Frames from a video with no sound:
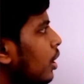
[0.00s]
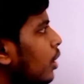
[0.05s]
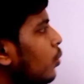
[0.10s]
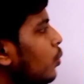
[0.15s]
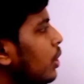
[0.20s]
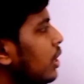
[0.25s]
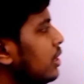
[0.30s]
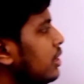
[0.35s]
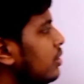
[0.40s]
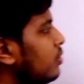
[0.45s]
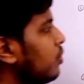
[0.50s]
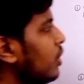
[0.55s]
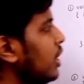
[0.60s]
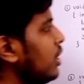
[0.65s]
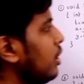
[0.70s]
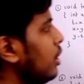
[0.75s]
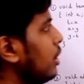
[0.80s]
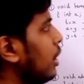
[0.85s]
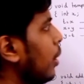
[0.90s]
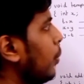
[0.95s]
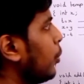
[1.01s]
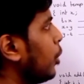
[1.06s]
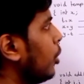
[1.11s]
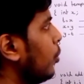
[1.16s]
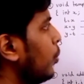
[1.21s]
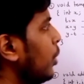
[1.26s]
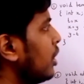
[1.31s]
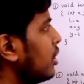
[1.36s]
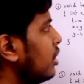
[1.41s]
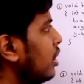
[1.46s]
Now let's find the time
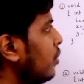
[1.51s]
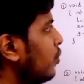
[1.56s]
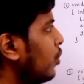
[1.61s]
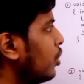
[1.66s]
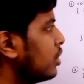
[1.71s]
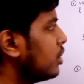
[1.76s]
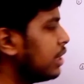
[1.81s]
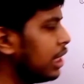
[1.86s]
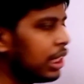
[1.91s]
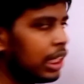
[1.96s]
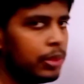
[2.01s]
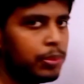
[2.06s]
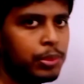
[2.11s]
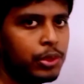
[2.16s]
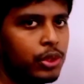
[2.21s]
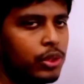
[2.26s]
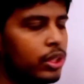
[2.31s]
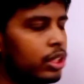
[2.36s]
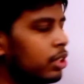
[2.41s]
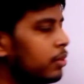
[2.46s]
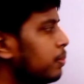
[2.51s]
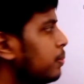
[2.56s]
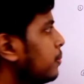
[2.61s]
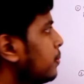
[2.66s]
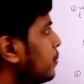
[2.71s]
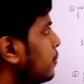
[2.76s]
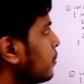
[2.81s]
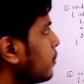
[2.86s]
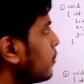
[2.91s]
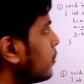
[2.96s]
complexity for second program.